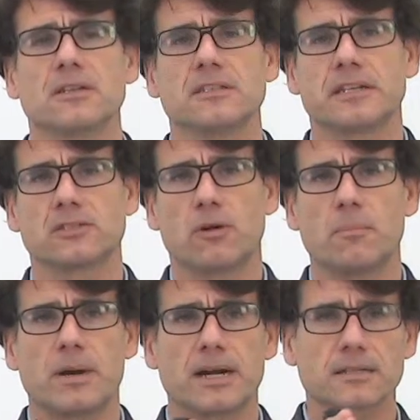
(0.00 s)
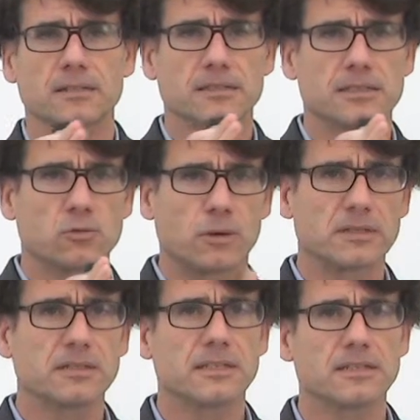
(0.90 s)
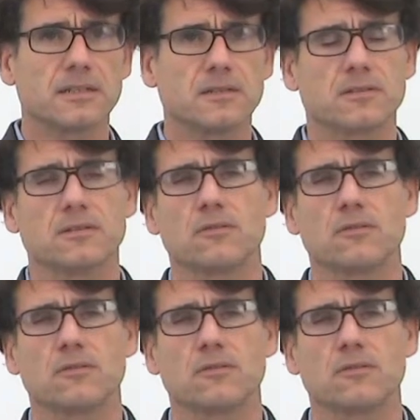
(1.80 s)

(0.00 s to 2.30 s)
There is one part is quantitative,